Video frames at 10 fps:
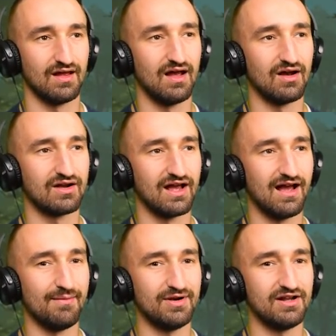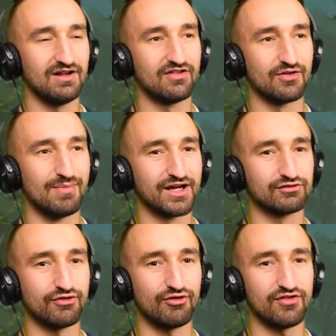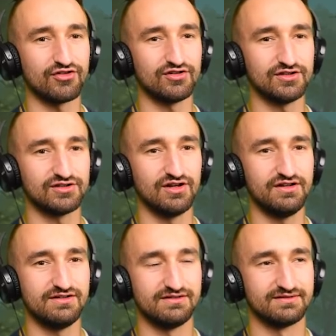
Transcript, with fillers: Okay, I'm gonna. Is the micro thruster good?